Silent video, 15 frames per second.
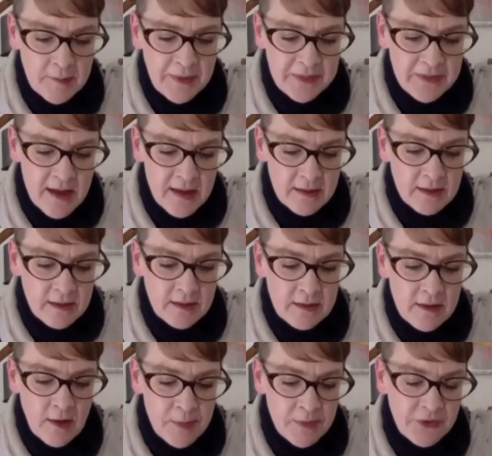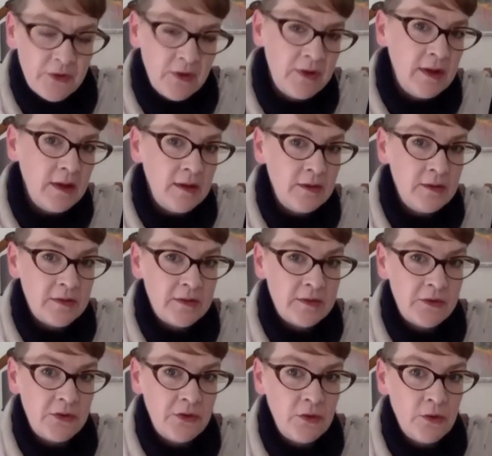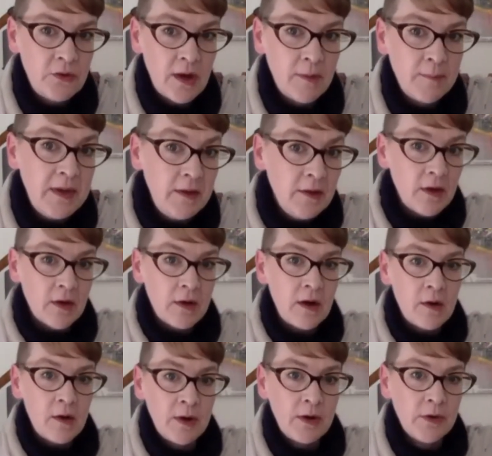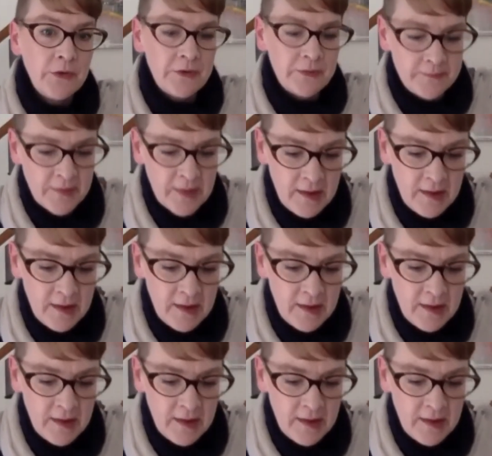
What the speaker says: But then the opportunity to come here arose.